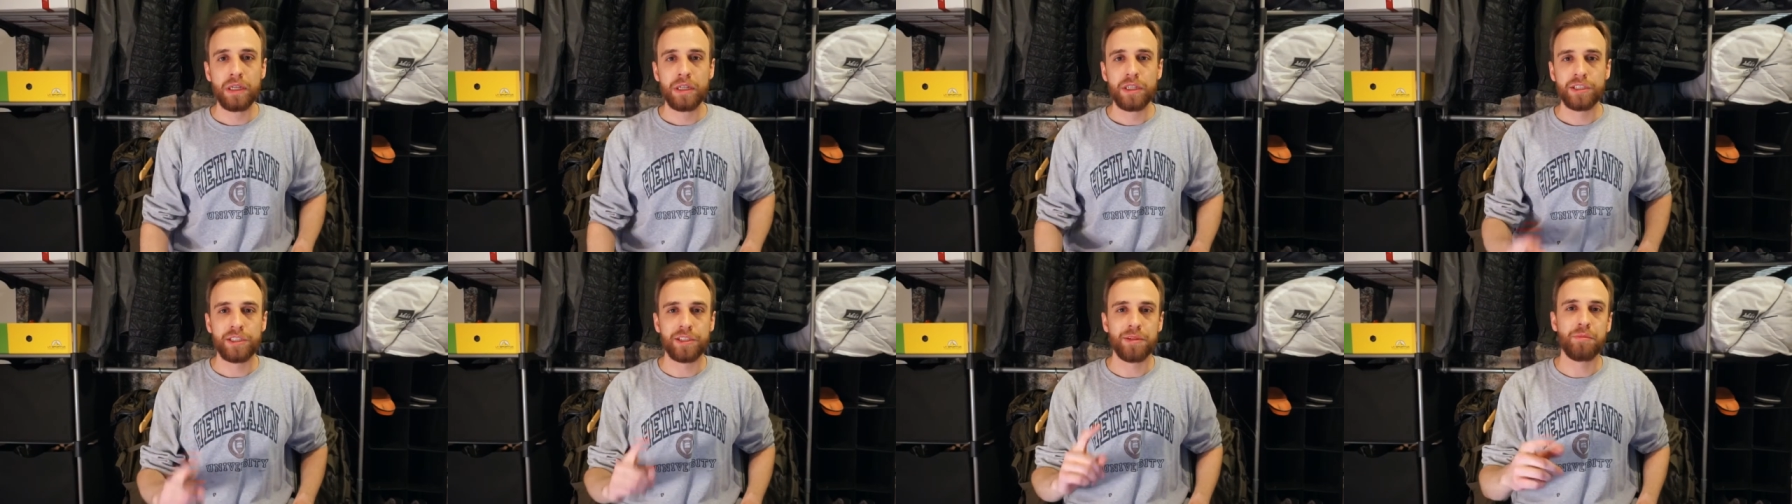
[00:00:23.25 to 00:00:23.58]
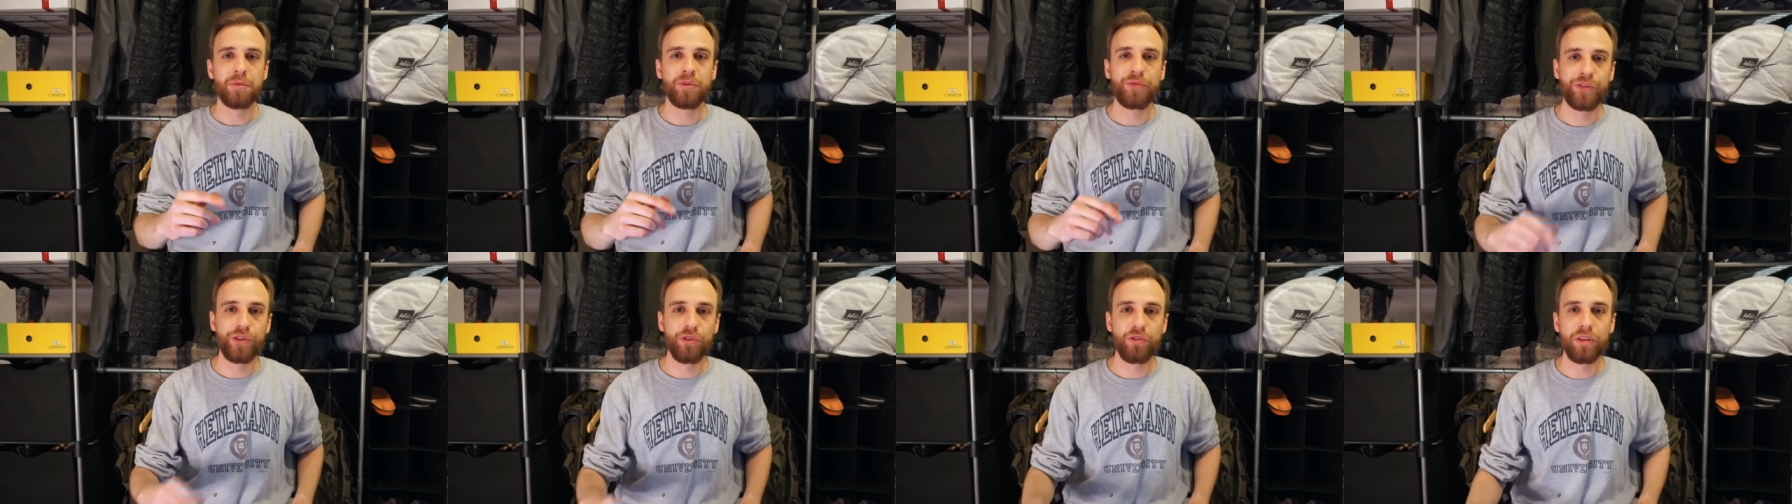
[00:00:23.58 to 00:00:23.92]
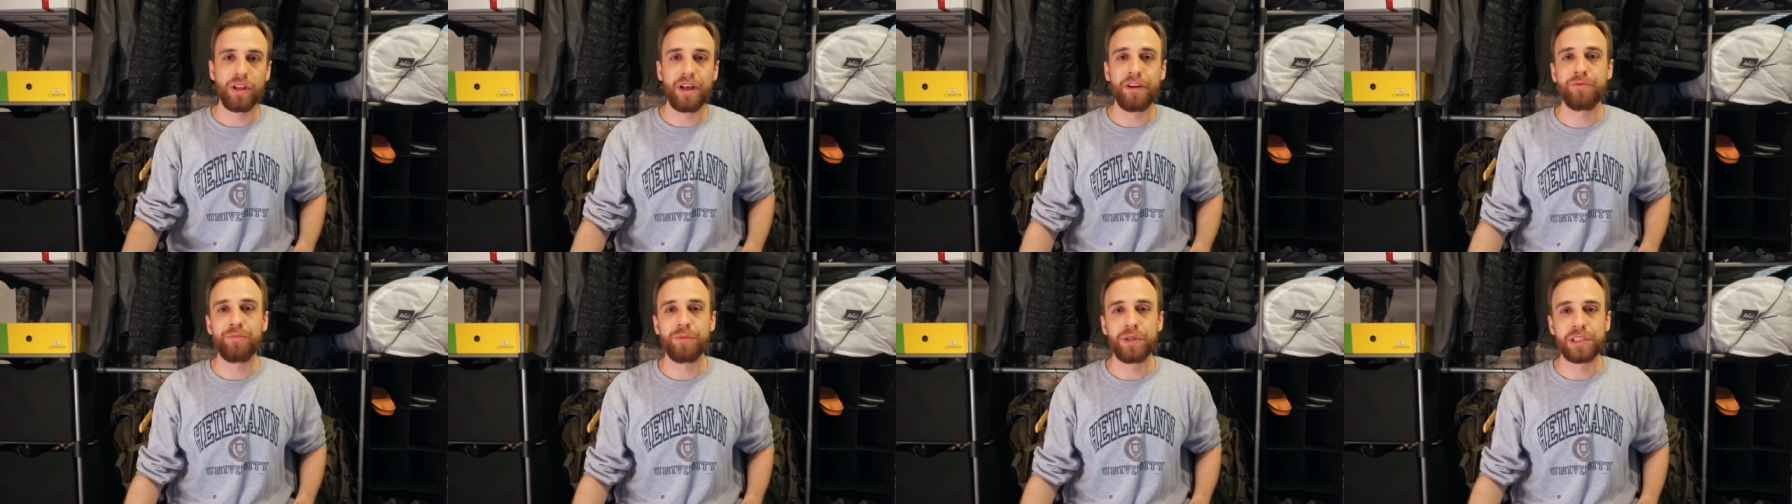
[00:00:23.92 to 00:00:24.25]
some of you
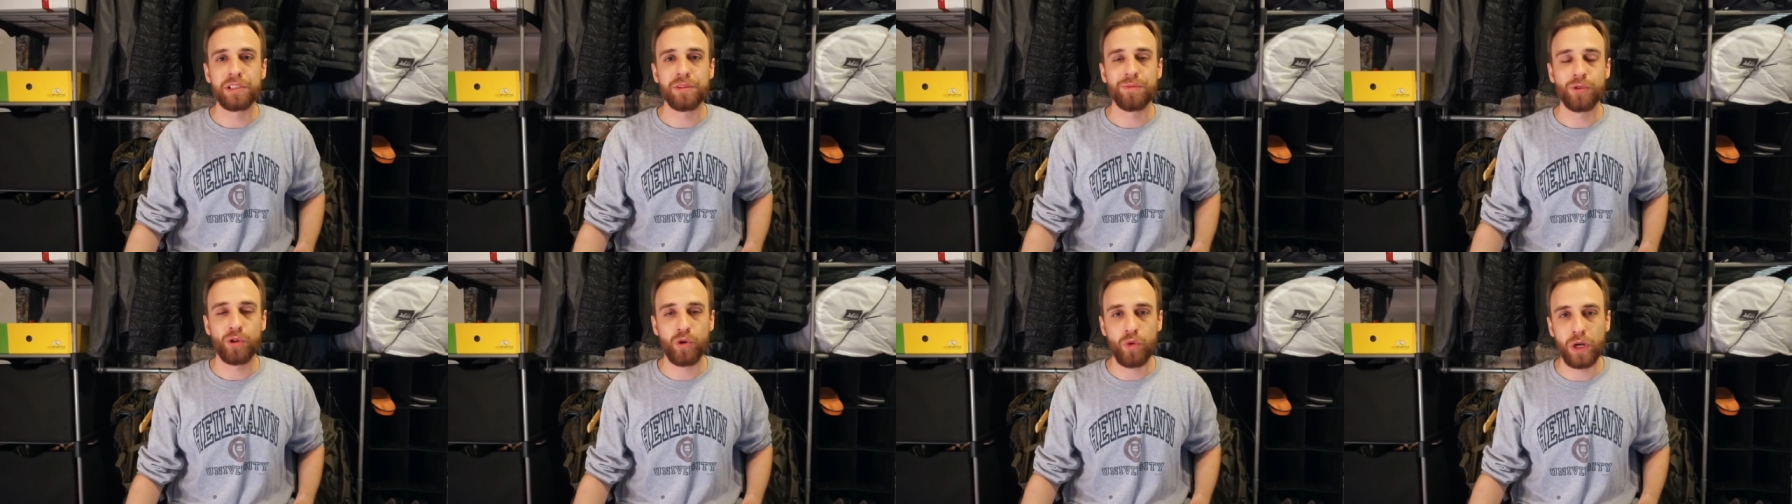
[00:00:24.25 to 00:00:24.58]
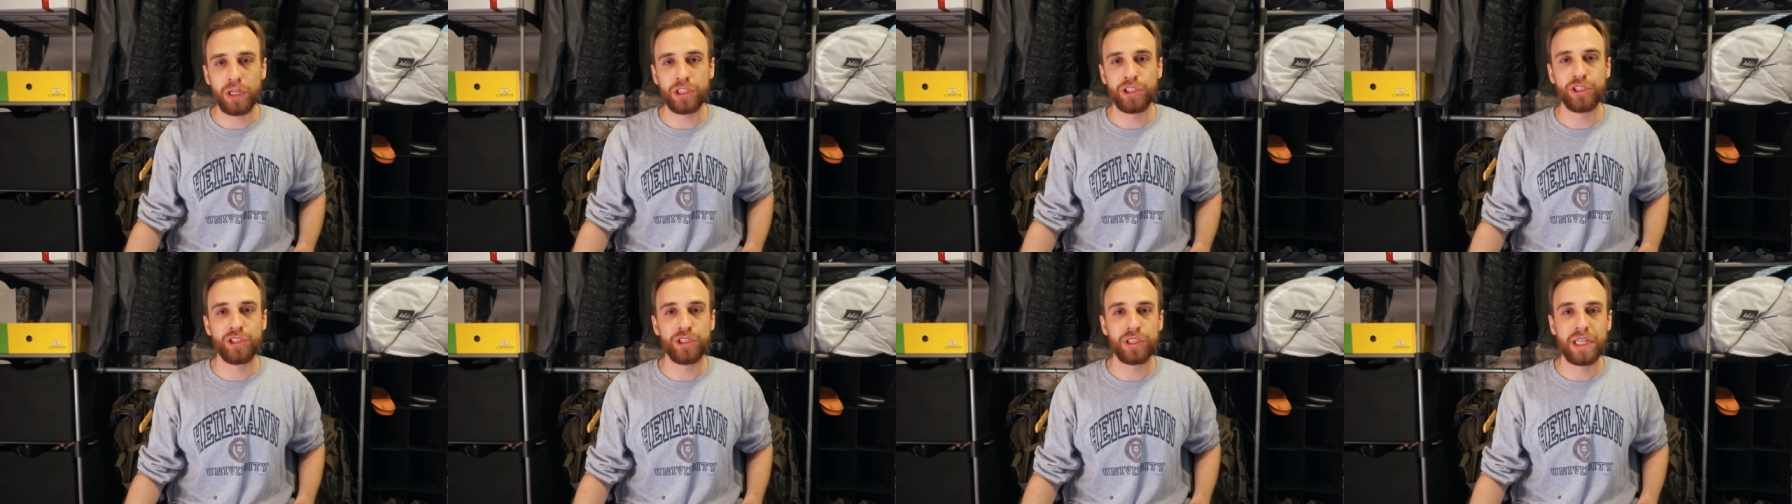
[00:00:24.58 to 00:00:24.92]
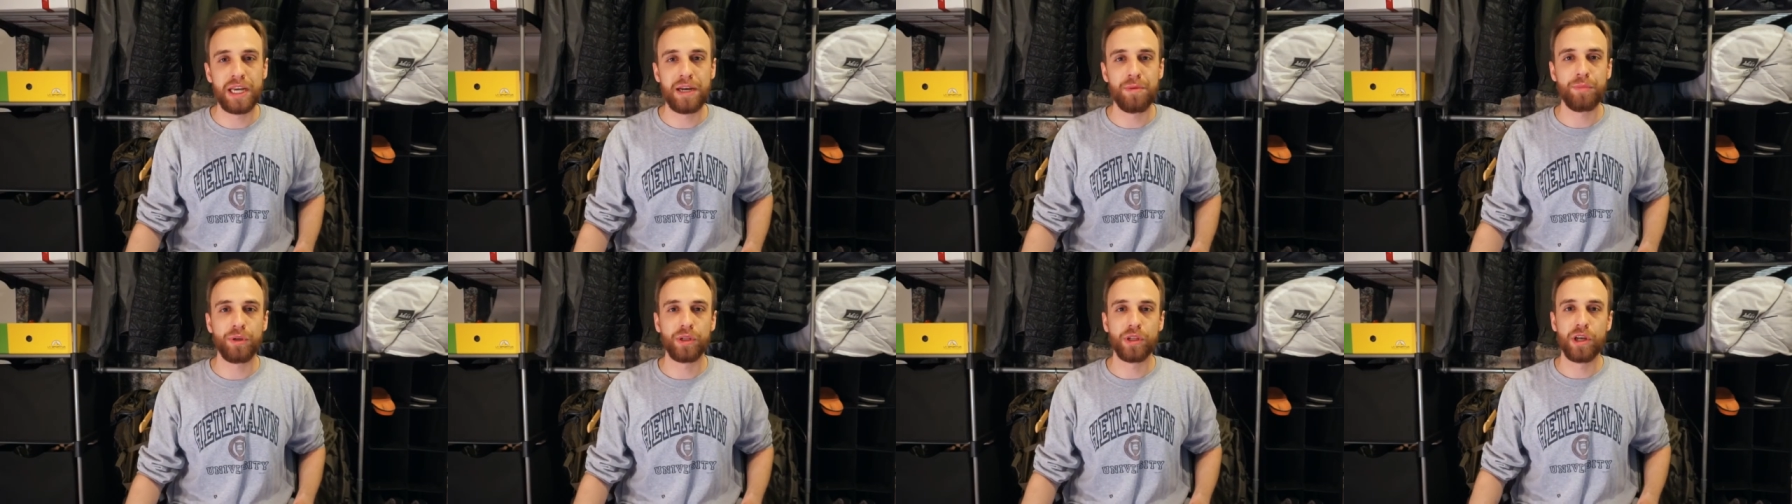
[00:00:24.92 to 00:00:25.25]
left me some questions
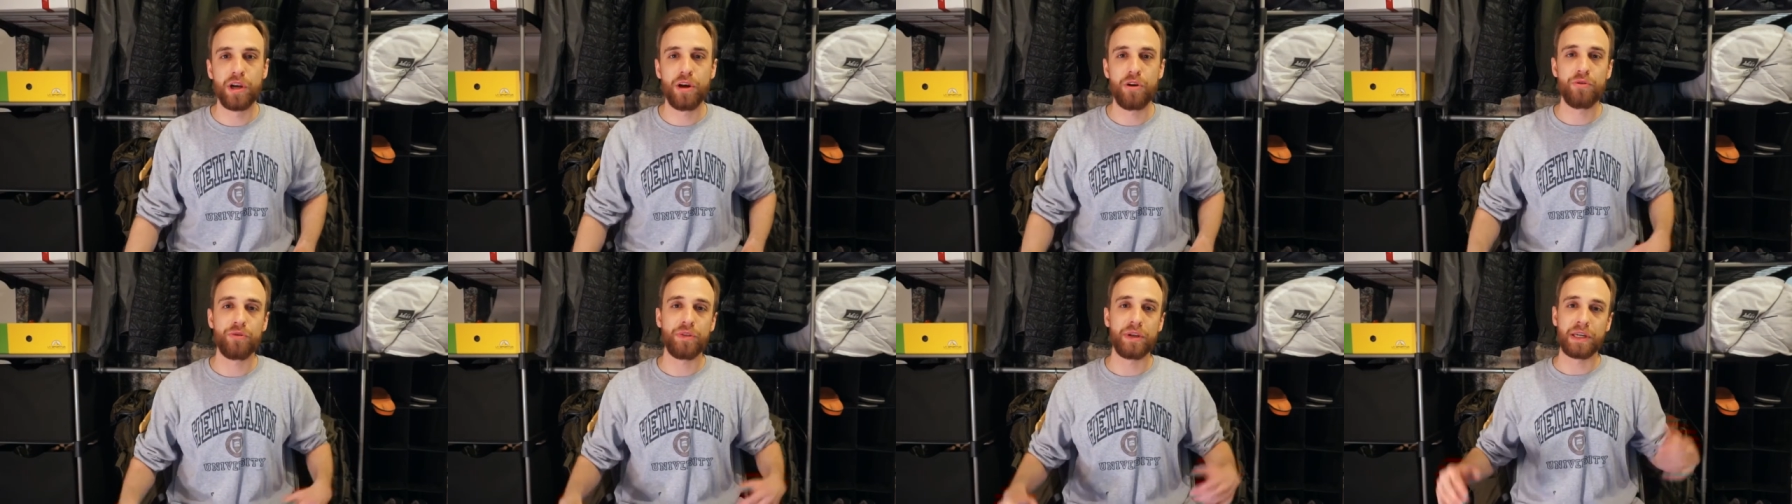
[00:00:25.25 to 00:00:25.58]
down below